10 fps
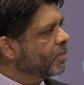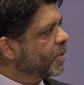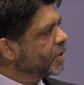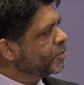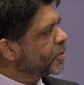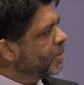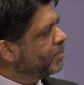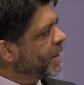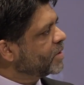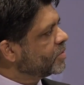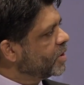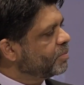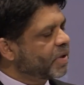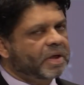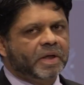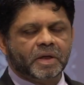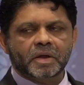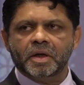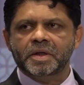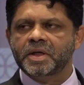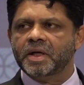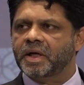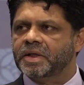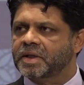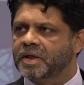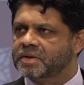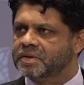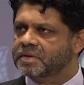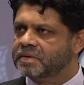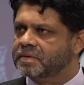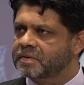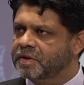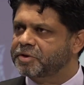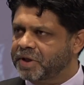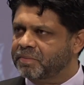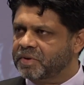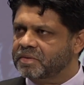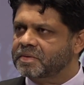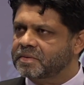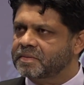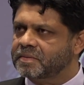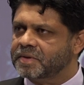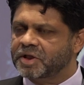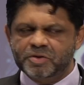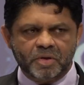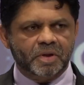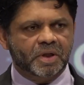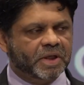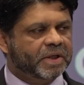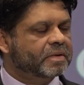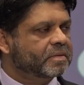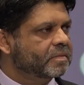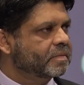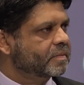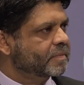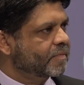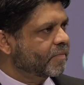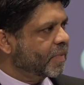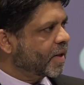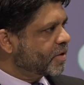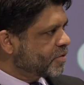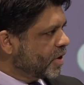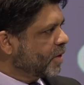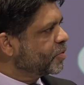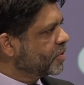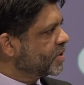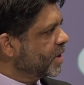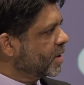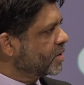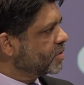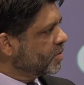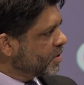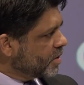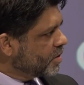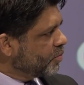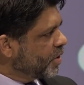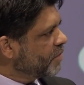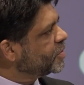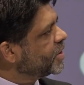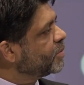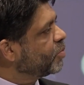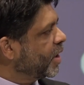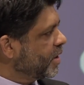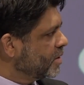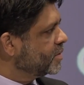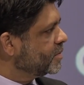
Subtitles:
but you come back to that building, a year later, it's in shambles. It's not clean, it's not up to the standard. So we have to take pride.